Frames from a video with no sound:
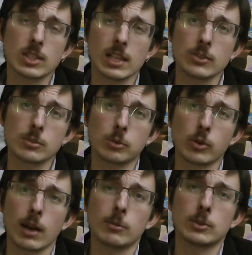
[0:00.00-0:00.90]
allows the
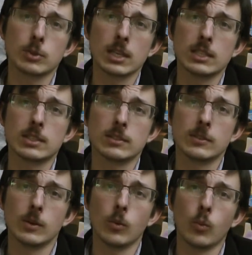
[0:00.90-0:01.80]
programmer to write
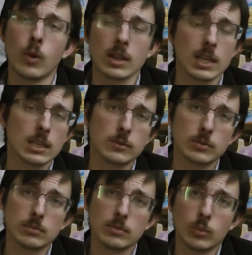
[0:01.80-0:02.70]
one line
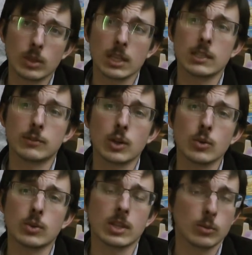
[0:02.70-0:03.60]
of
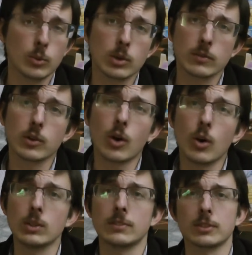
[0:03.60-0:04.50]
code that will work for
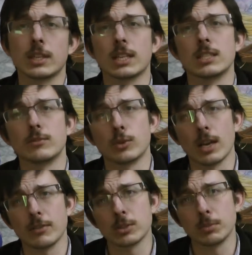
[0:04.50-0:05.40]
all different kinds of
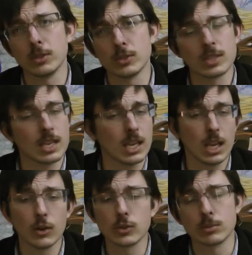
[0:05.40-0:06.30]
graphics builds
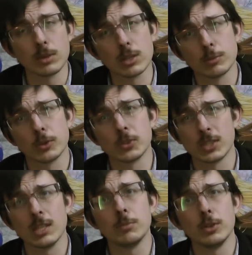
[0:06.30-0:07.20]
and also motherboards,
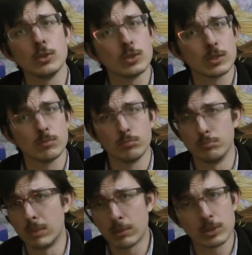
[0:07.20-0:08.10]
CPUs,
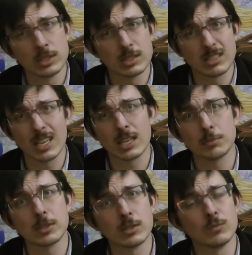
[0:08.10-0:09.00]
memories,
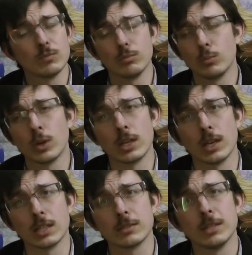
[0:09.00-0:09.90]
setups, and
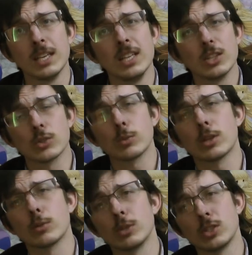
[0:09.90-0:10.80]
whatnot. This is one
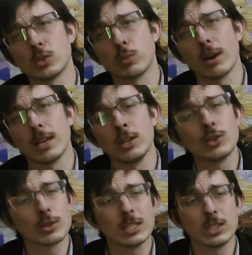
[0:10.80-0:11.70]
of the reasons why you
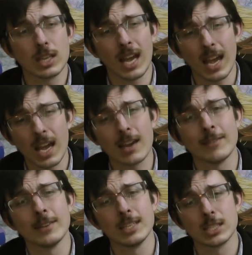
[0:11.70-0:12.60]
don't need to
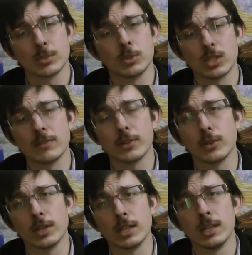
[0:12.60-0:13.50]
have
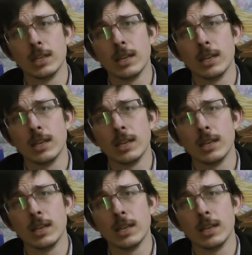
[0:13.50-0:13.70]
specifically